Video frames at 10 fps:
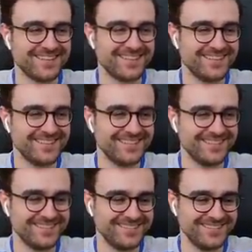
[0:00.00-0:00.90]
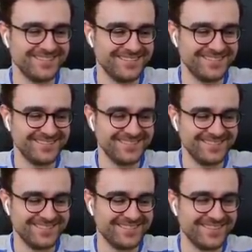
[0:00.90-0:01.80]

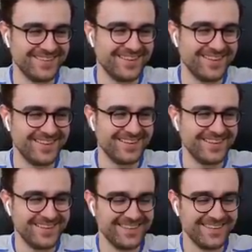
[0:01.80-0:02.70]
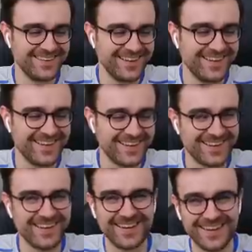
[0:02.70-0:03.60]

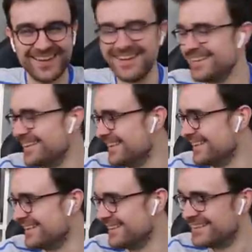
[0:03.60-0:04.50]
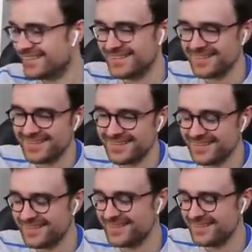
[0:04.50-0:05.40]

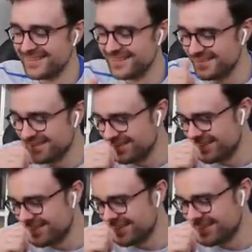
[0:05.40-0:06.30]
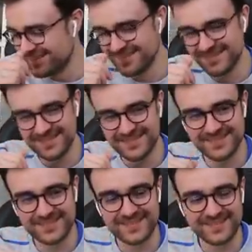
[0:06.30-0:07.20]

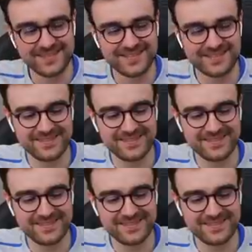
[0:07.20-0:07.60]
This person isn't speaking.